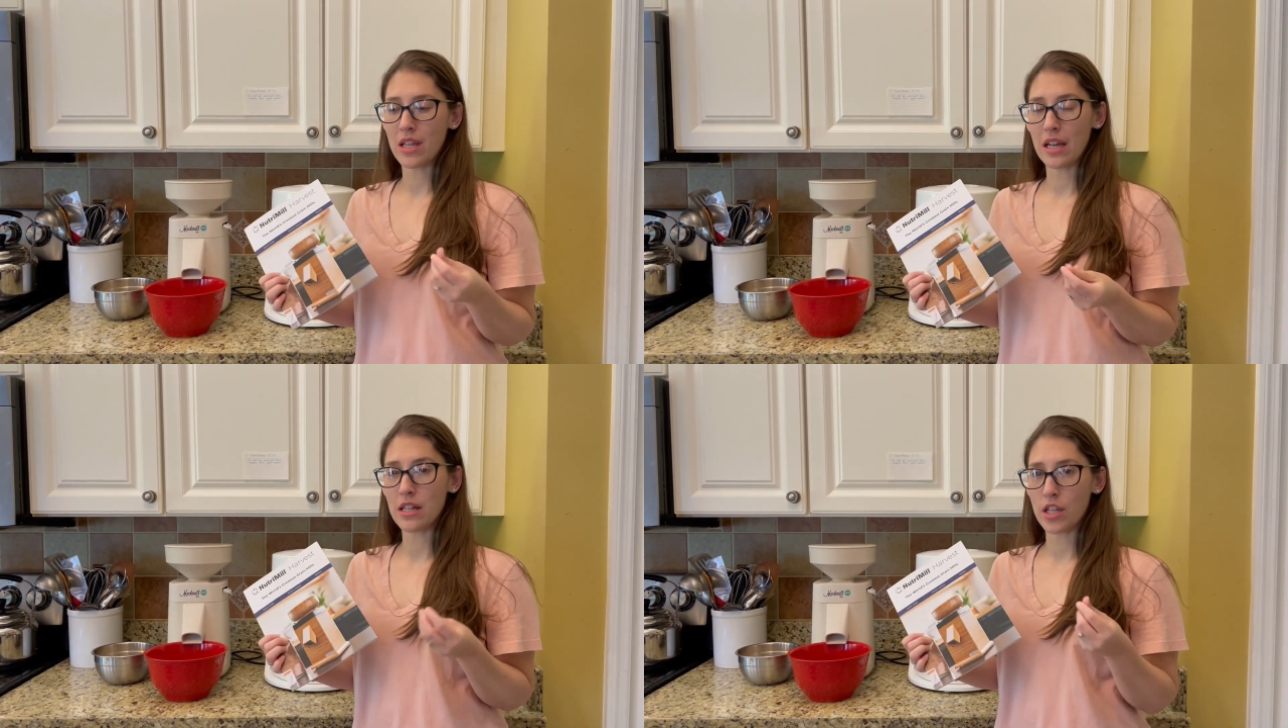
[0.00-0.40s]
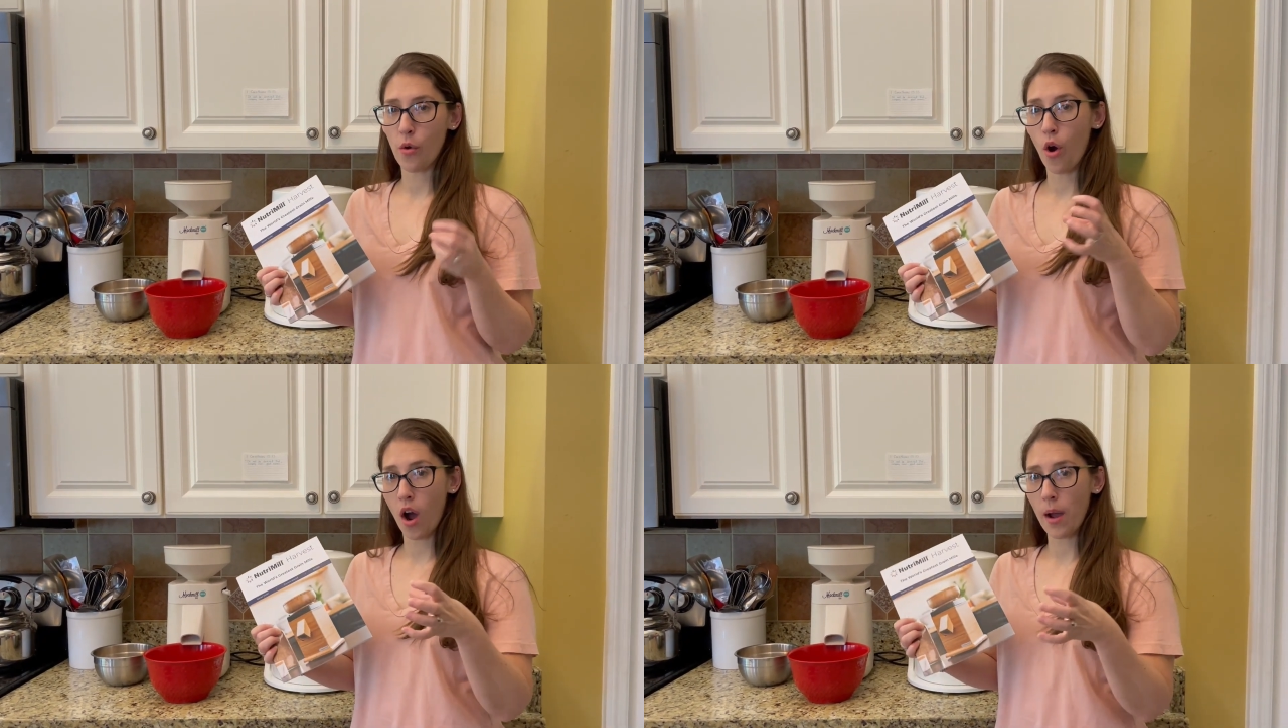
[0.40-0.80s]
getting so
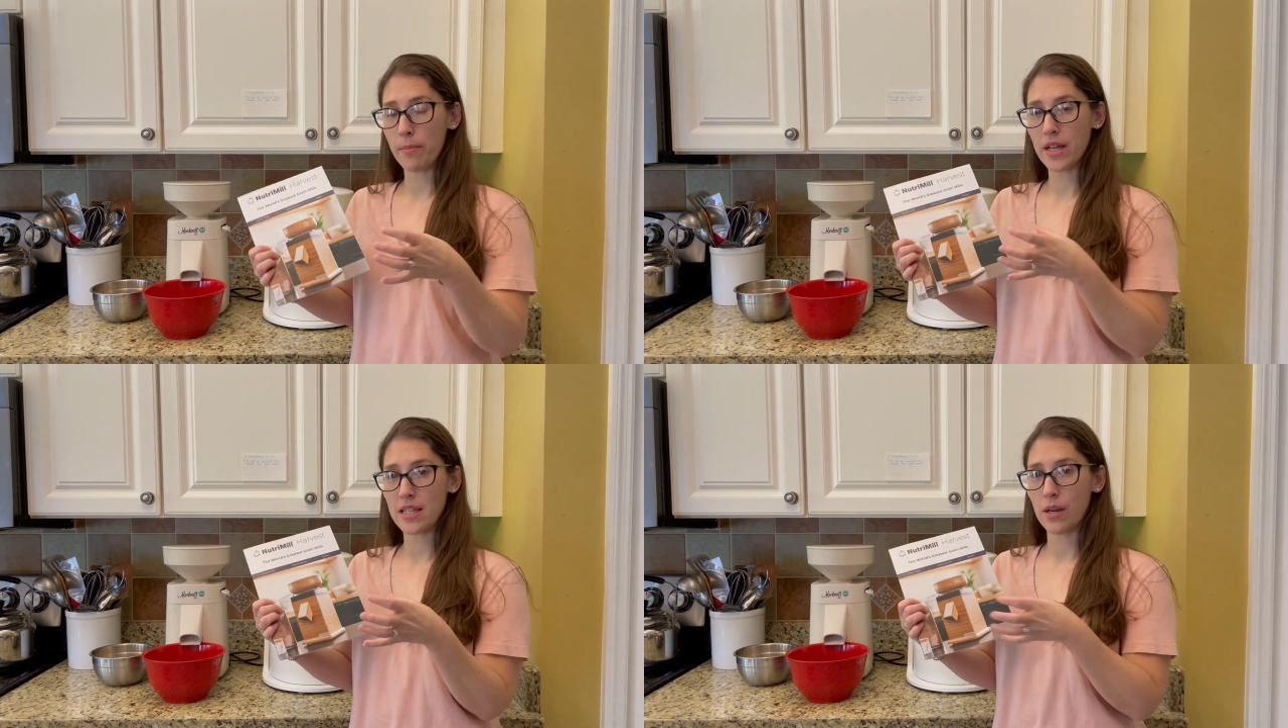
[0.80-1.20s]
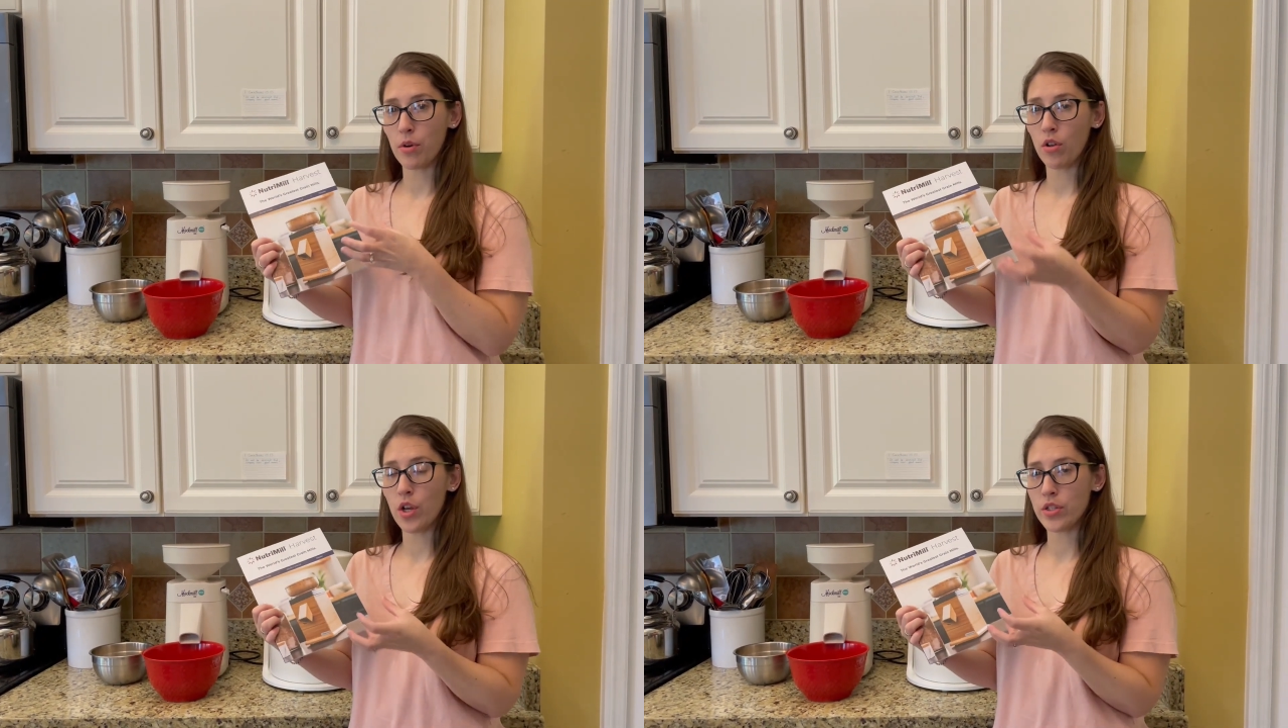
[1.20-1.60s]
hot because they were
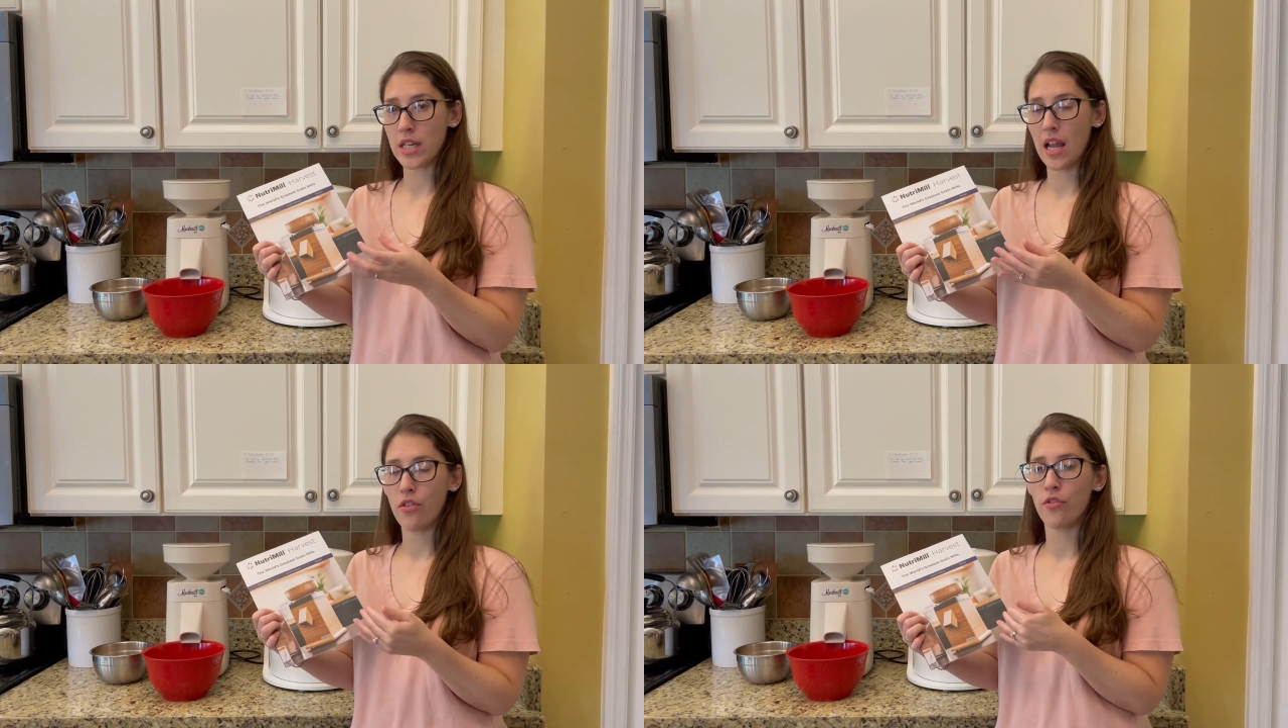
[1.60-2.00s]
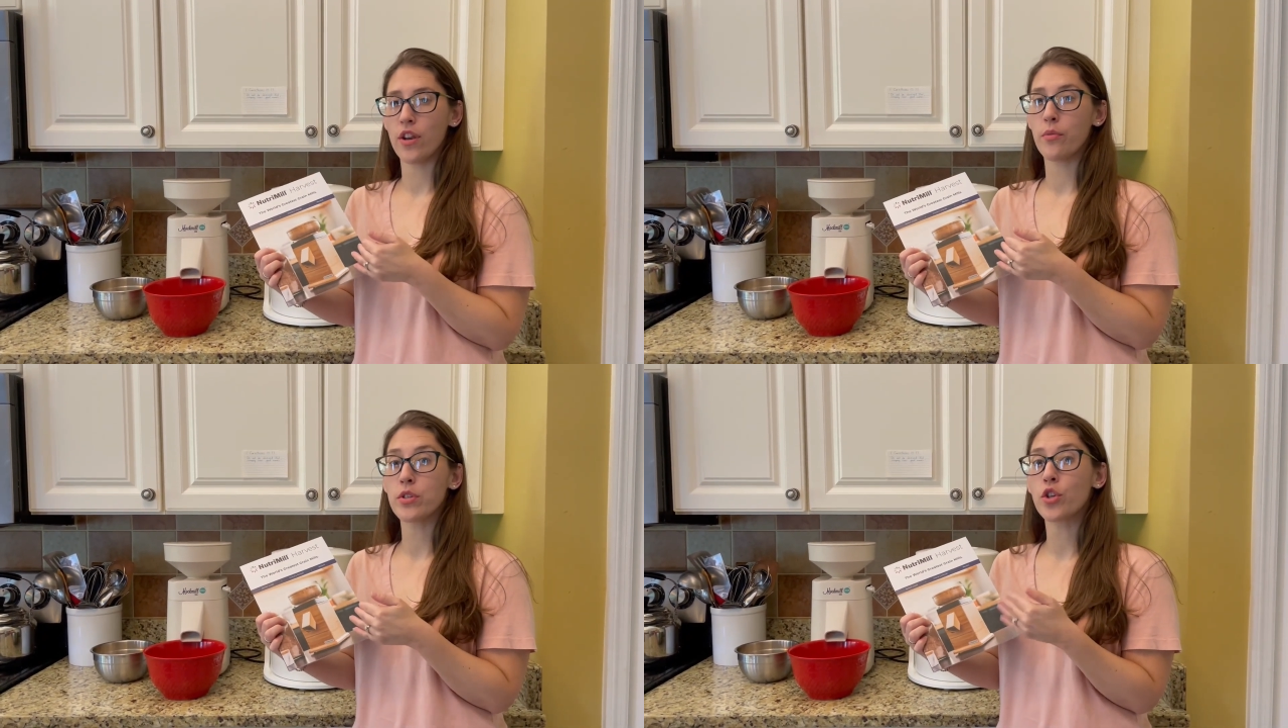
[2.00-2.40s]
close together that
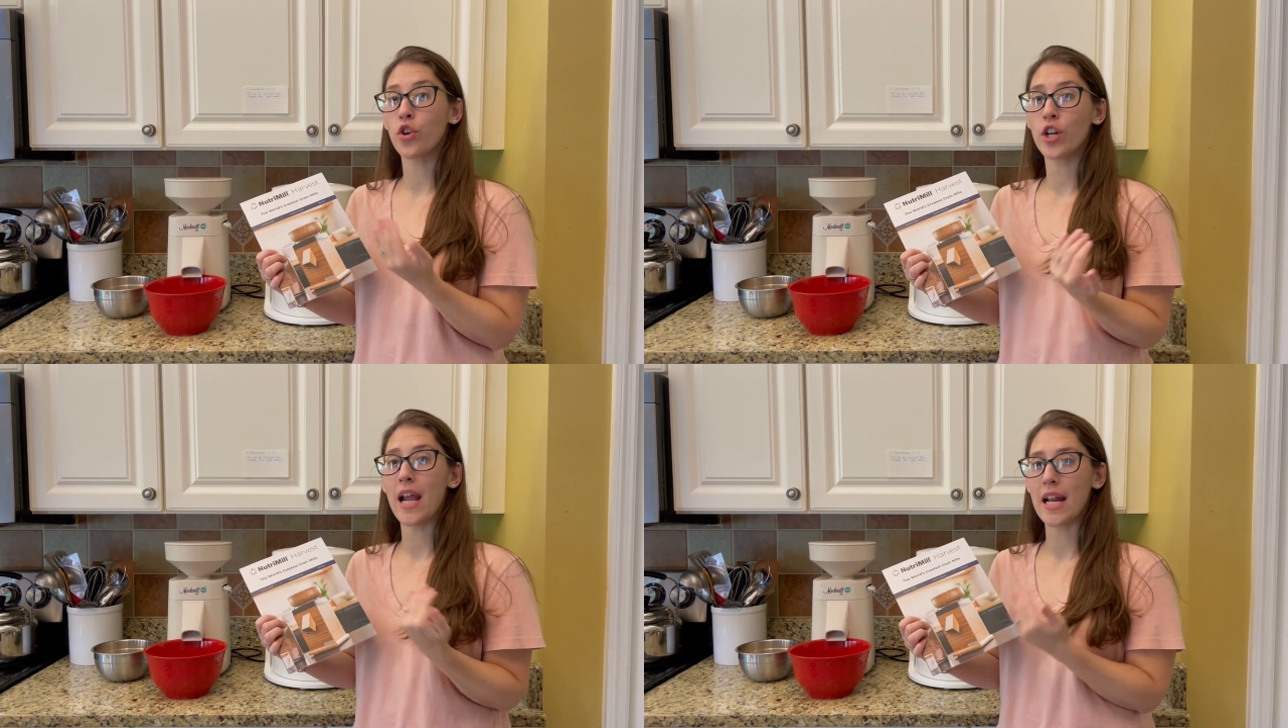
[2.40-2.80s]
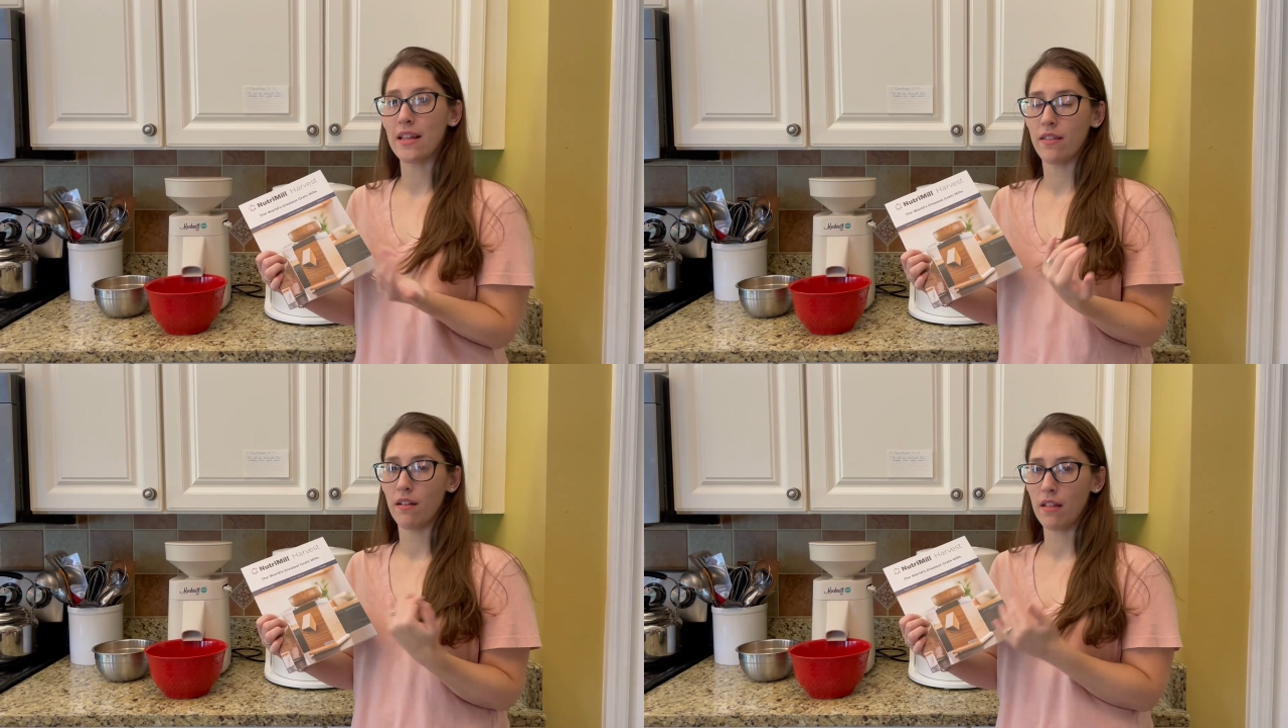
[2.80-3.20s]
it was
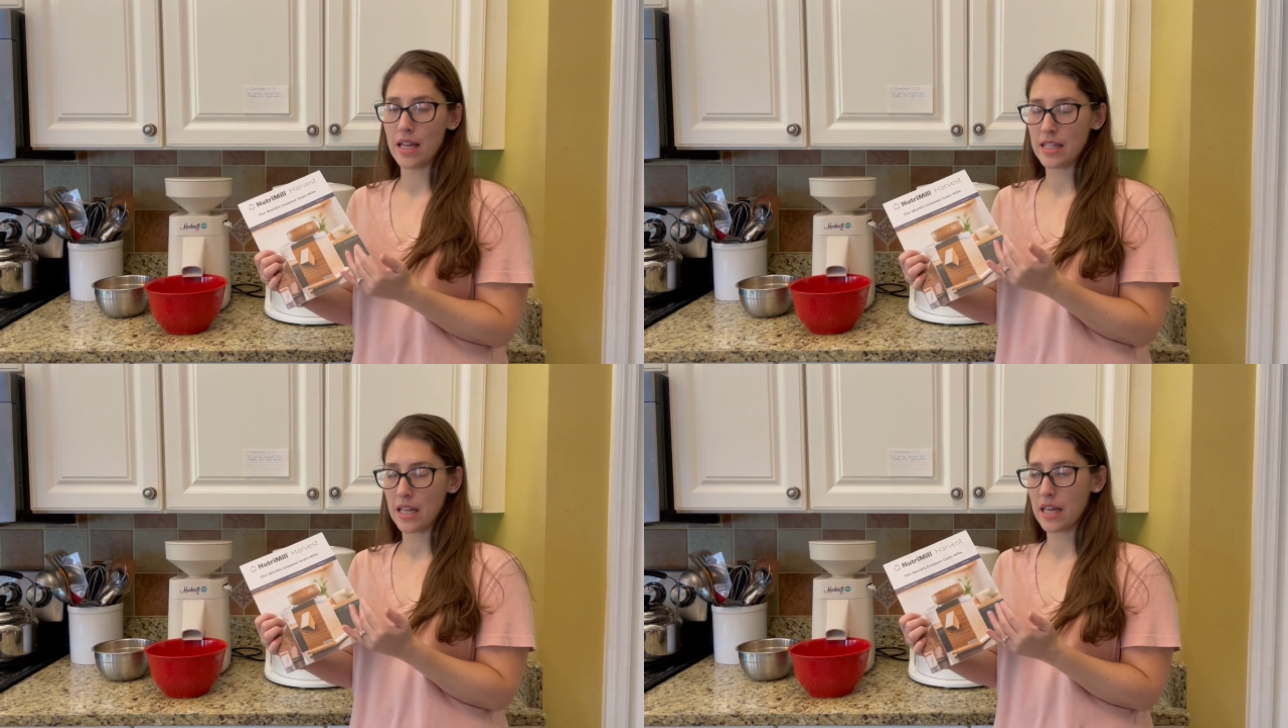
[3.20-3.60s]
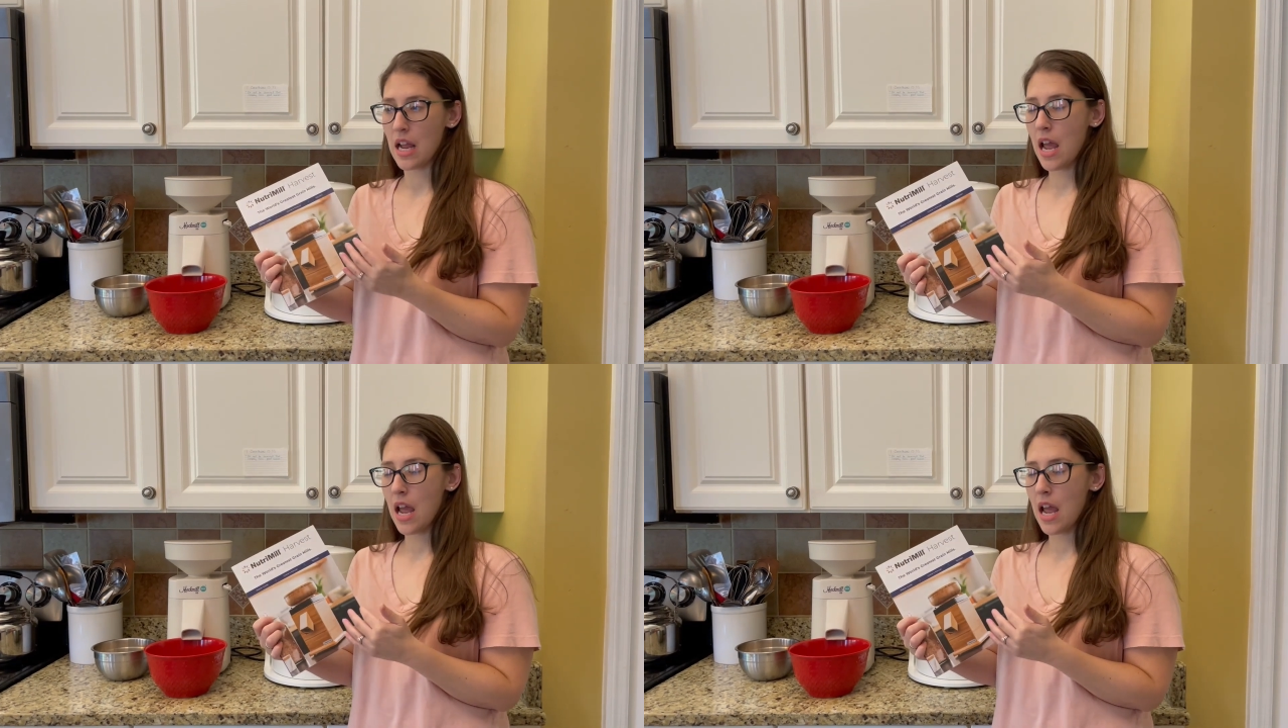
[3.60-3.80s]
creating the glazing.